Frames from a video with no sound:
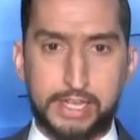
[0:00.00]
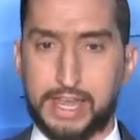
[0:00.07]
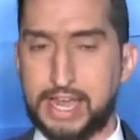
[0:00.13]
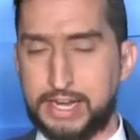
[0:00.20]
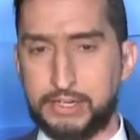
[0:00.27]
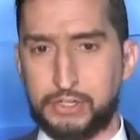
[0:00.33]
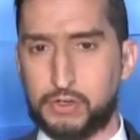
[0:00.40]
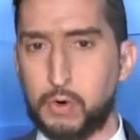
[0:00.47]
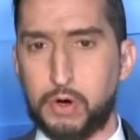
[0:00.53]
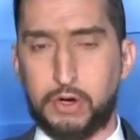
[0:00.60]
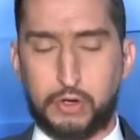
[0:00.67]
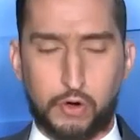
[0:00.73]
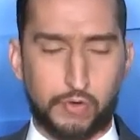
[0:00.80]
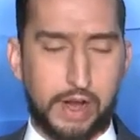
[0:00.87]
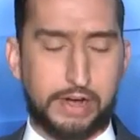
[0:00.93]
That
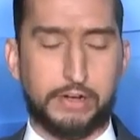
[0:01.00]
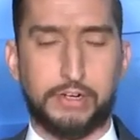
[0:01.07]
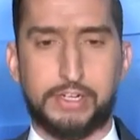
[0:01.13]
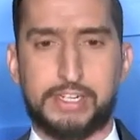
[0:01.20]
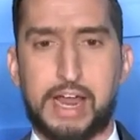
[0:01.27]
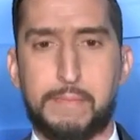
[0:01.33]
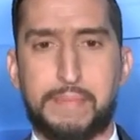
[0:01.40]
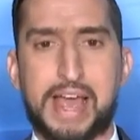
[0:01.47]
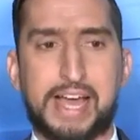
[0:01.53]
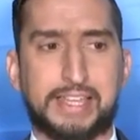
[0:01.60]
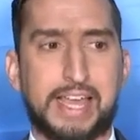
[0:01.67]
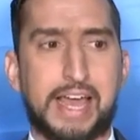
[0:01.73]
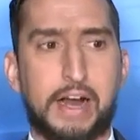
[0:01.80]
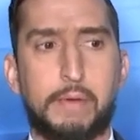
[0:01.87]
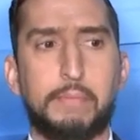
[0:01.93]
historical record does not
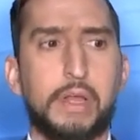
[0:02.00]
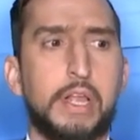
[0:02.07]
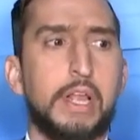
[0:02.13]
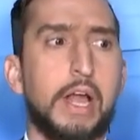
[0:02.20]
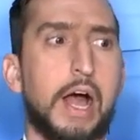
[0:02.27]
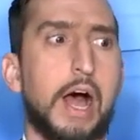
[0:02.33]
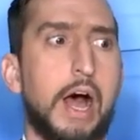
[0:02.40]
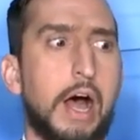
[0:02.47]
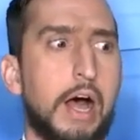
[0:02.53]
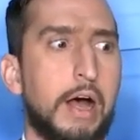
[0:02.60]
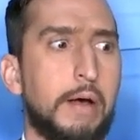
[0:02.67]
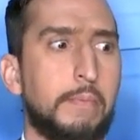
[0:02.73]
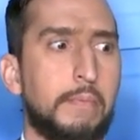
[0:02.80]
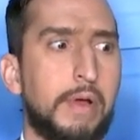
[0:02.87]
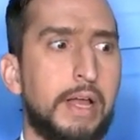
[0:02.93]
back that up.
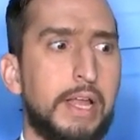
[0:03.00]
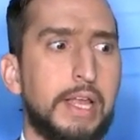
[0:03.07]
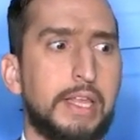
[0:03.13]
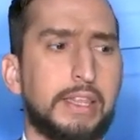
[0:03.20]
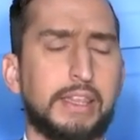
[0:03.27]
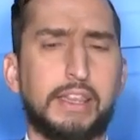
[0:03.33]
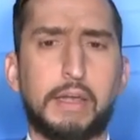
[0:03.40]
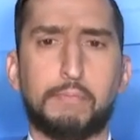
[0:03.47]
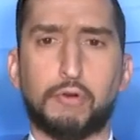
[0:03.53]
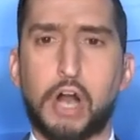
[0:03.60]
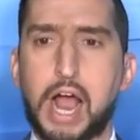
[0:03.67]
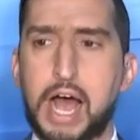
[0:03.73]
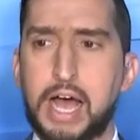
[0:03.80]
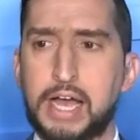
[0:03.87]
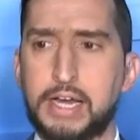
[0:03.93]

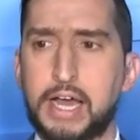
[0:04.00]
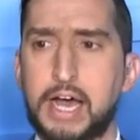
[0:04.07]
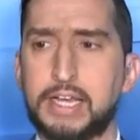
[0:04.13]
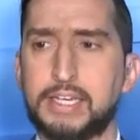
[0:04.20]
LeBron,